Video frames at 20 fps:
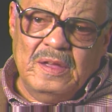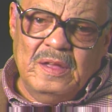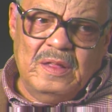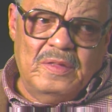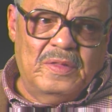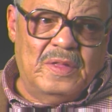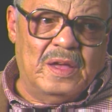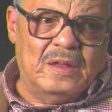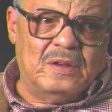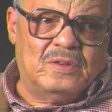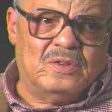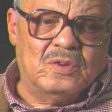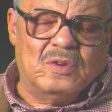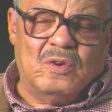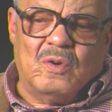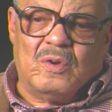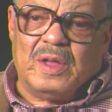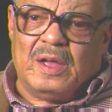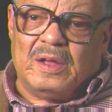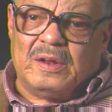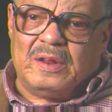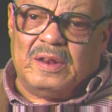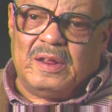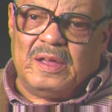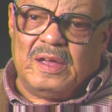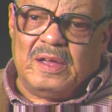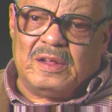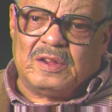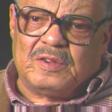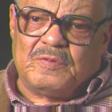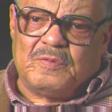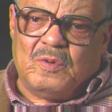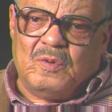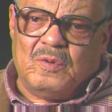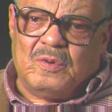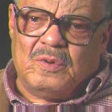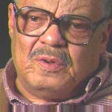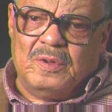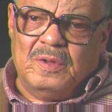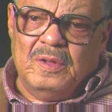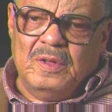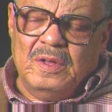than to go down and ask for